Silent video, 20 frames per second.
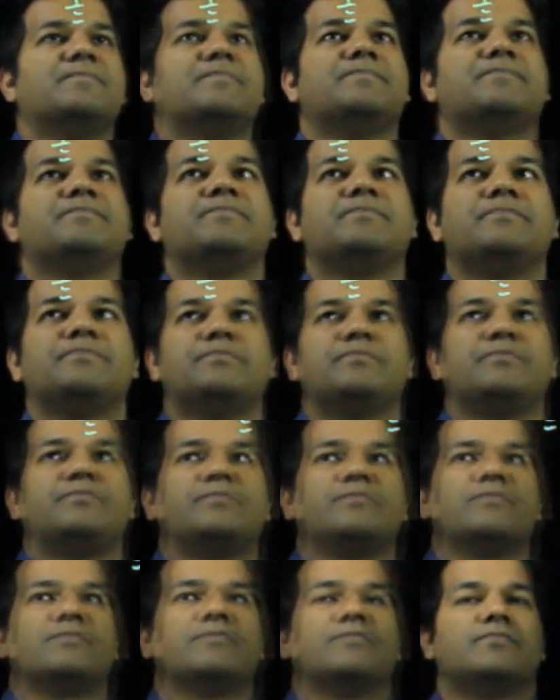
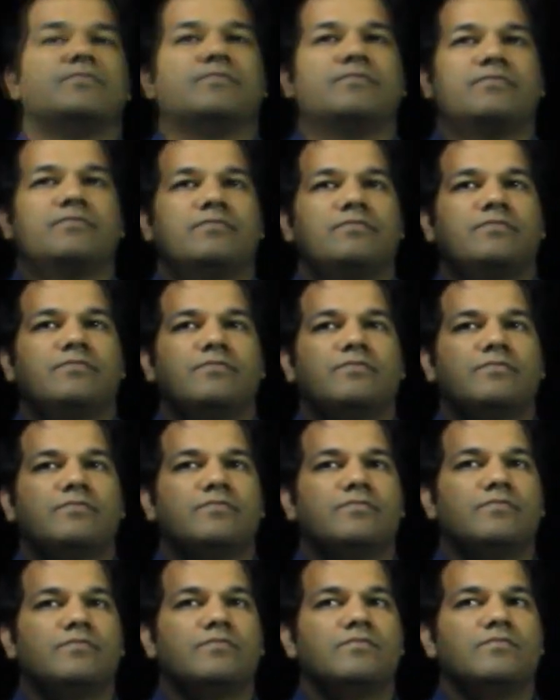
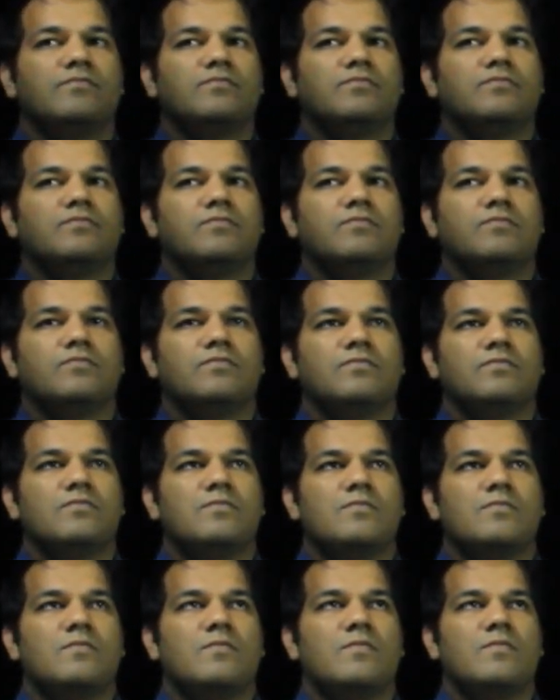
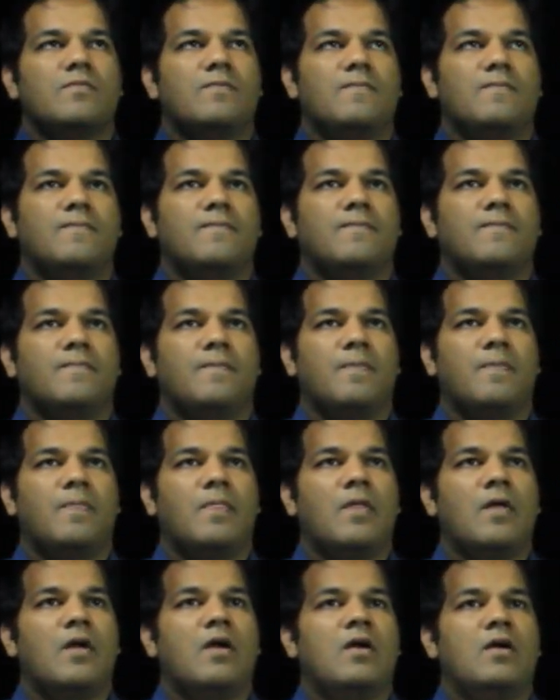
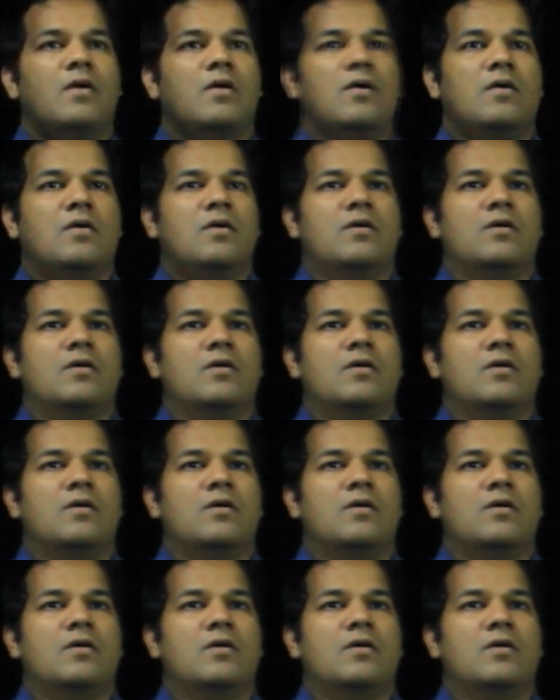Nobody speaks.